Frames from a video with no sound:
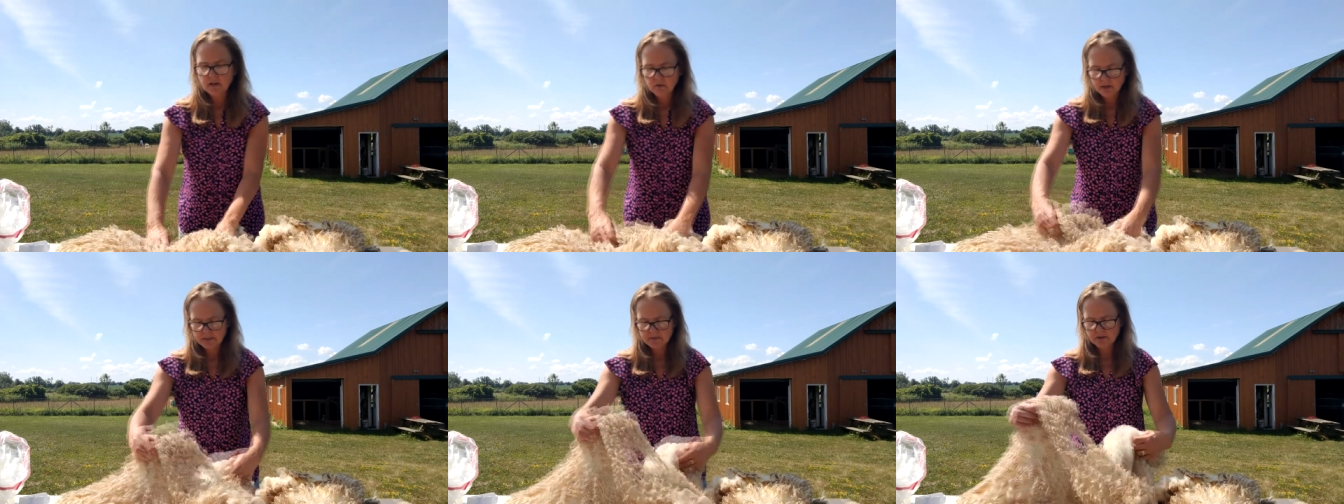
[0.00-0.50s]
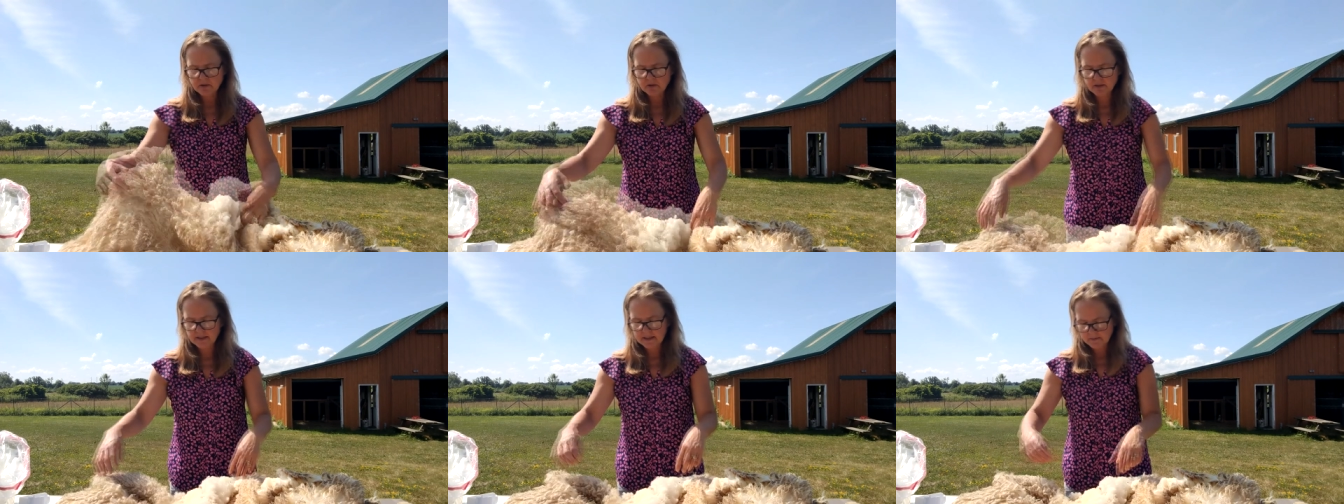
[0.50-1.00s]
When I'm
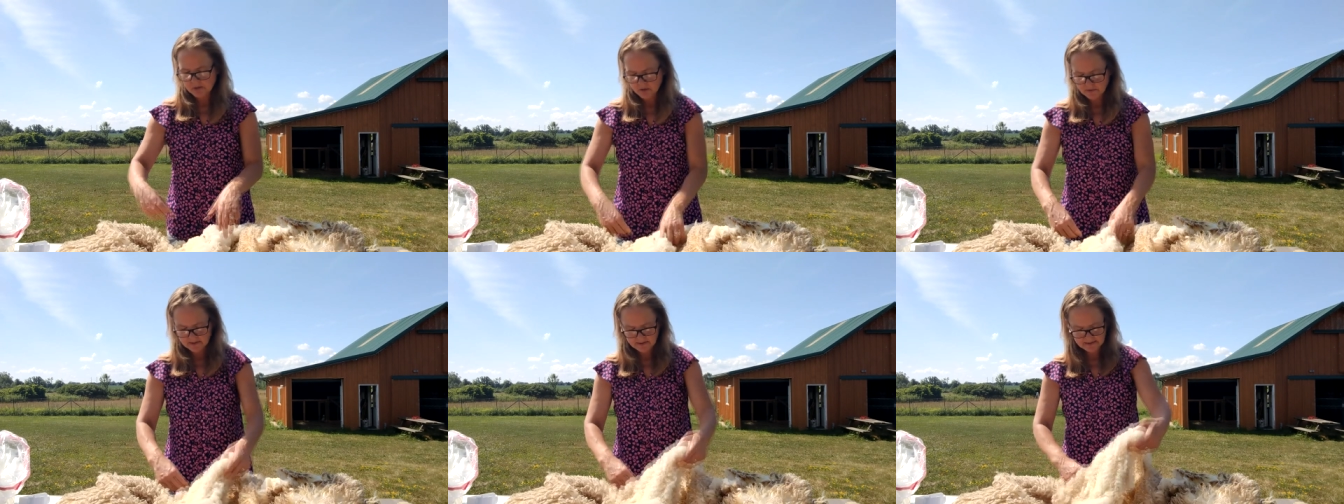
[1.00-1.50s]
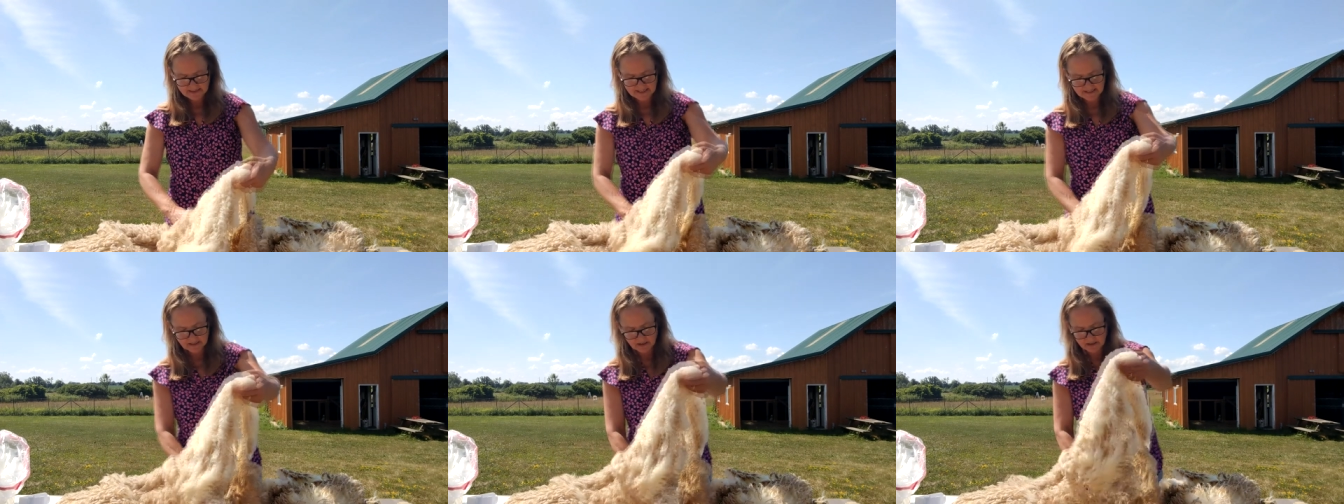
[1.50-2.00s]
skirting, I'm always
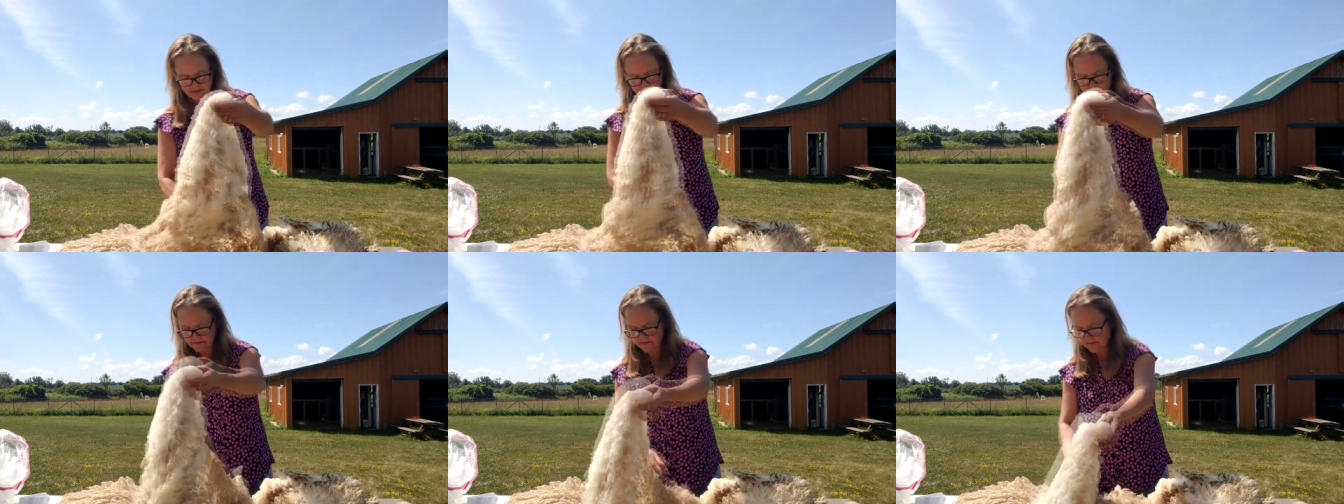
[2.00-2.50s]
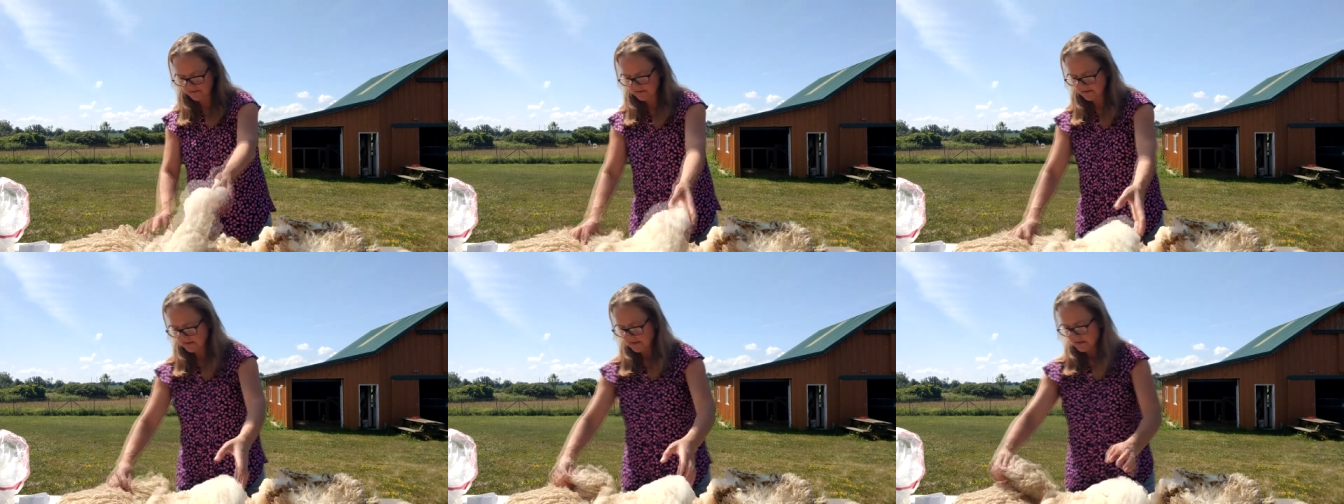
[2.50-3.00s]
taking off
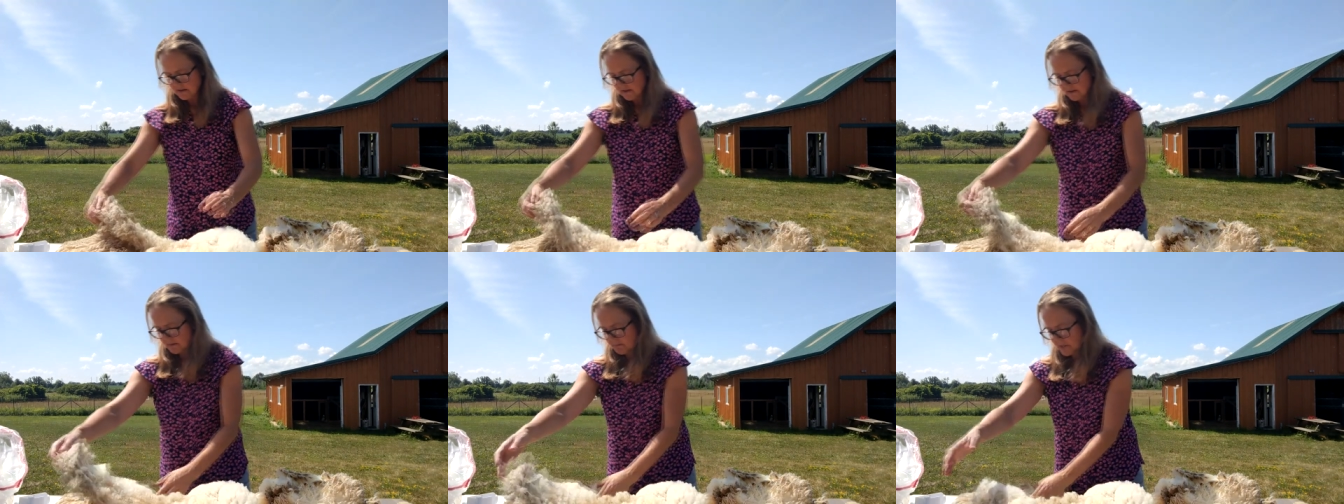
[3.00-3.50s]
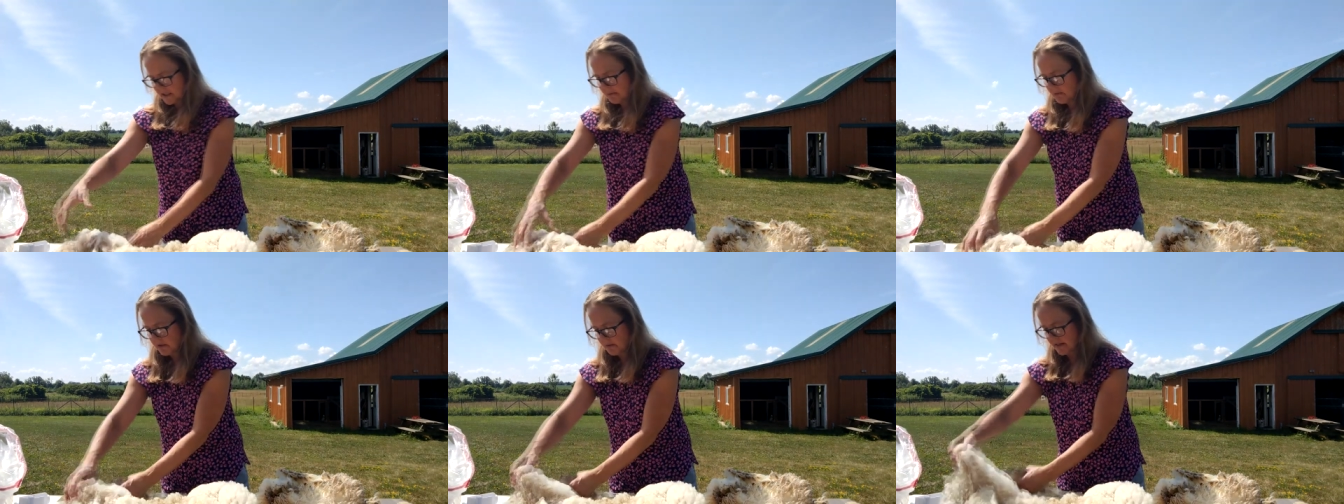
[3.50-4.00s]
the
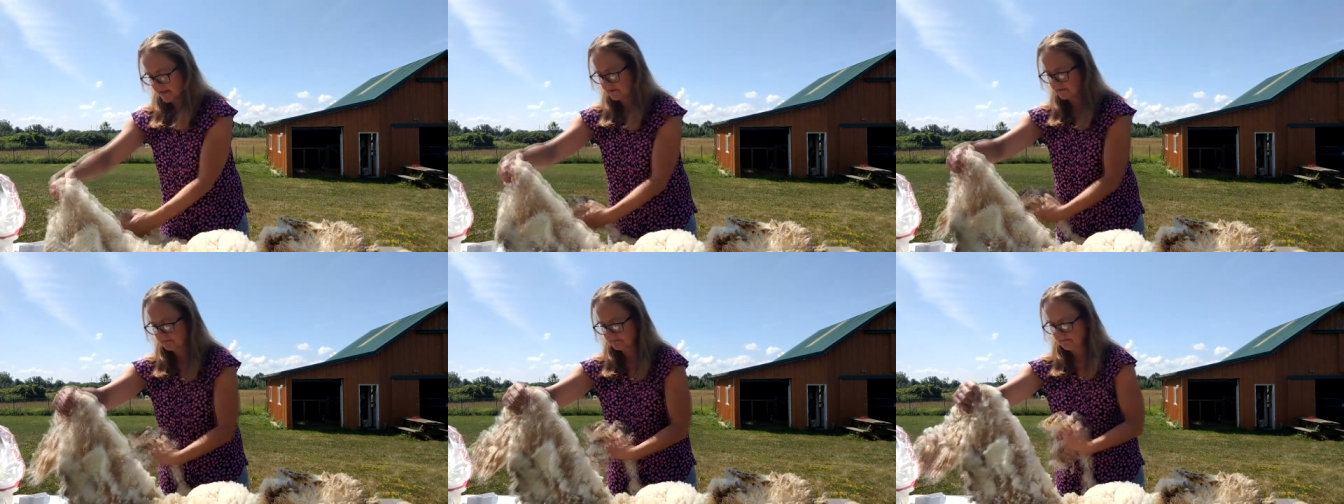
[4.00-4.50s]
minimal amount